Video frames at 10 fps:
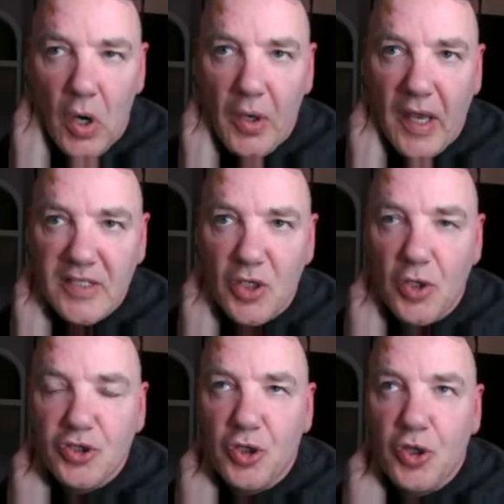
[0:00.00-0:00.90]
Okay,
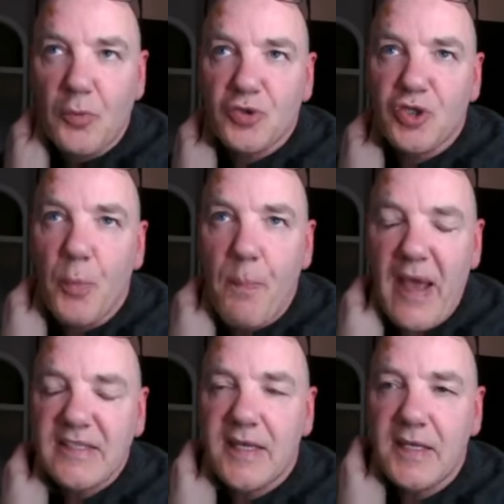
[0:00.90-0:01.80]
so the
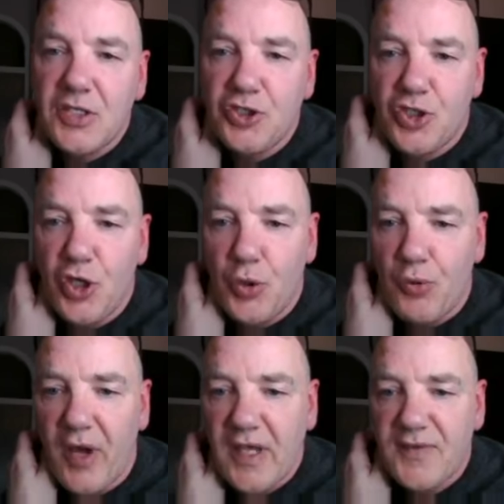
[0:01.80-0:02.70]
best thing to do,
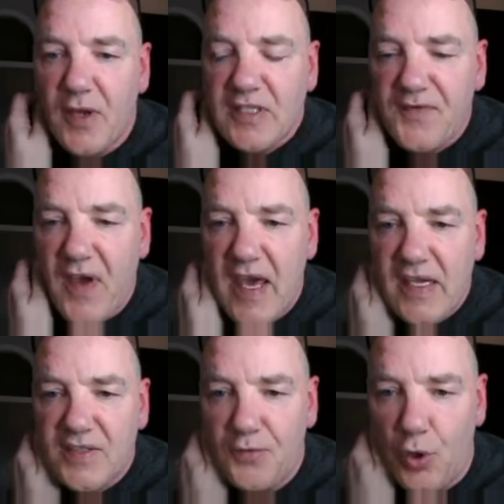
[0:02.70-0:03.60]
right, is
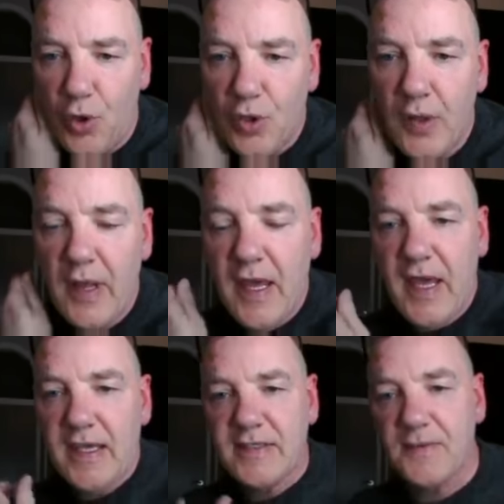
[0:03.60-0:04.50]
first of all
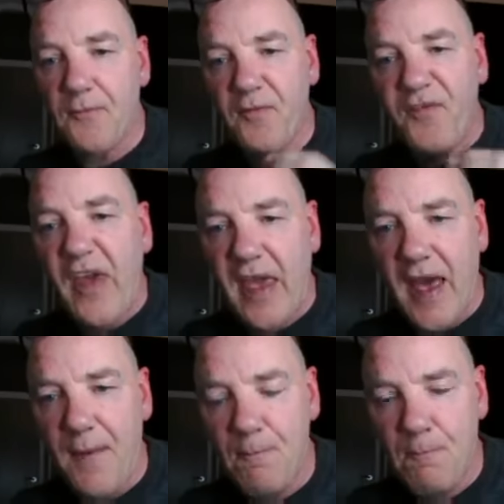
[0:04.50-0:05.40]
is
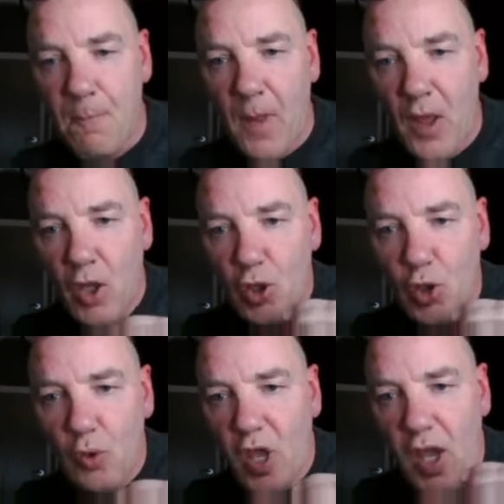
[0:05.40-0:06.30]
fear.
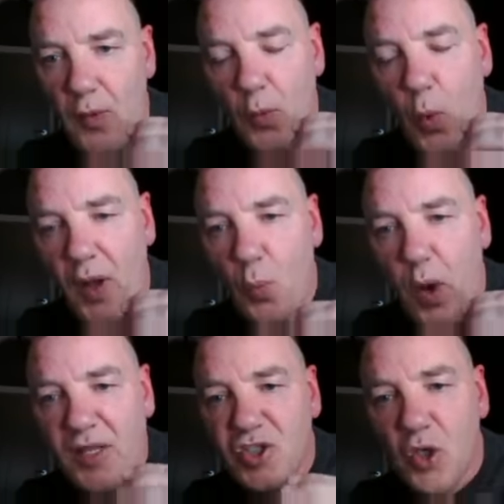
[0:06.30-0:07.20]

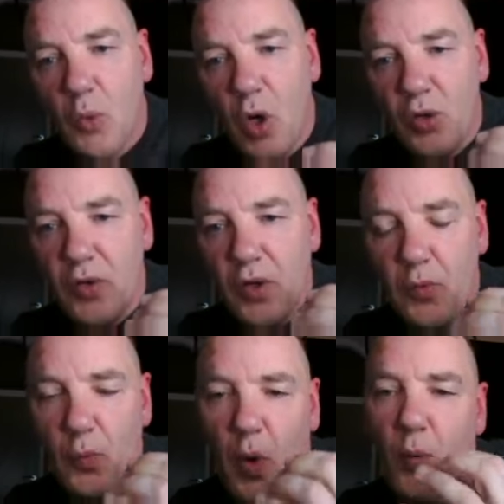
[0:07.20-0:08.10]

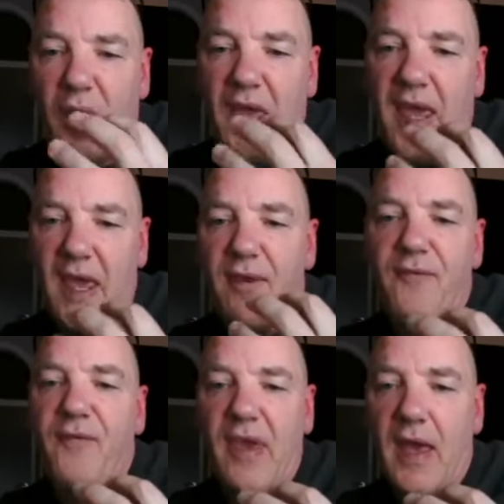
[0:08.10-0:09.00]
When we
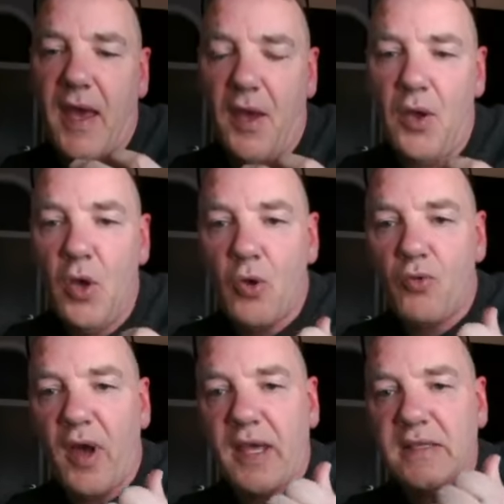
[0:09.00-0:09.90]
hear fear,
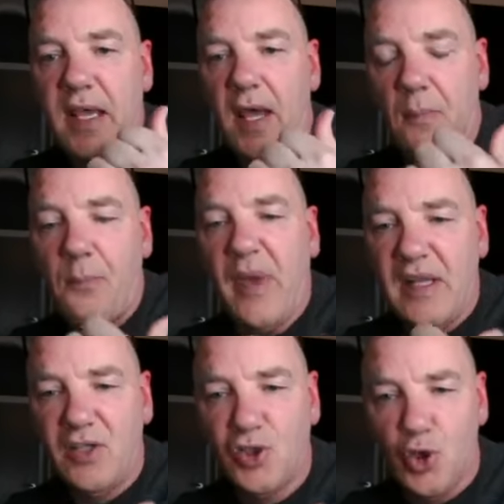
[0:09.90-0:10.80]
right, it
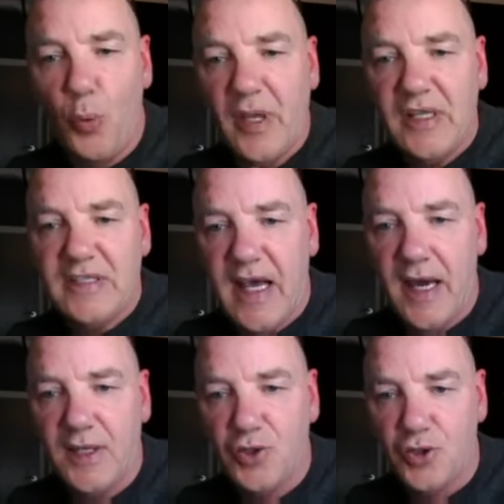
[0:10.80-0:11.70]
builds up
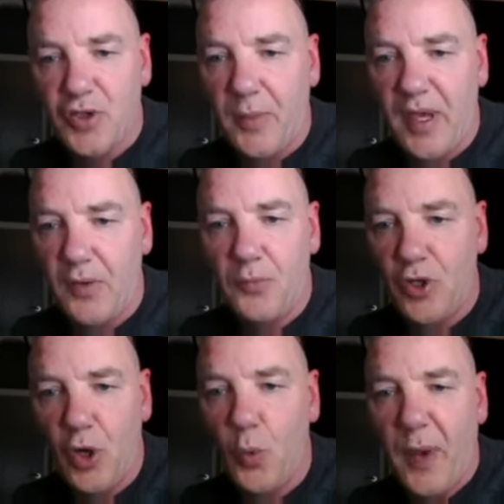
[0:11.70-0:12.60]
inside us. I mean,
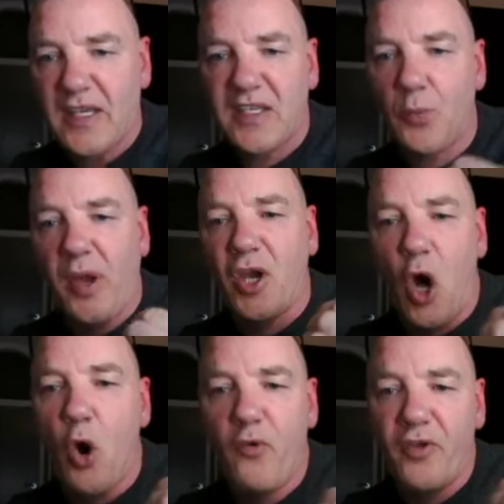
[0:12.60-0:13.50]
basically when
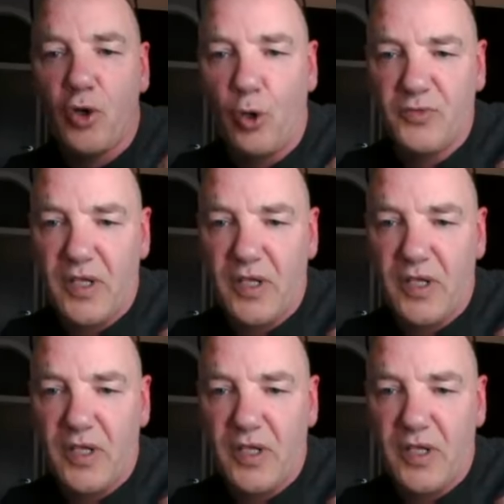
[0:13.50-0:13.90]
COVID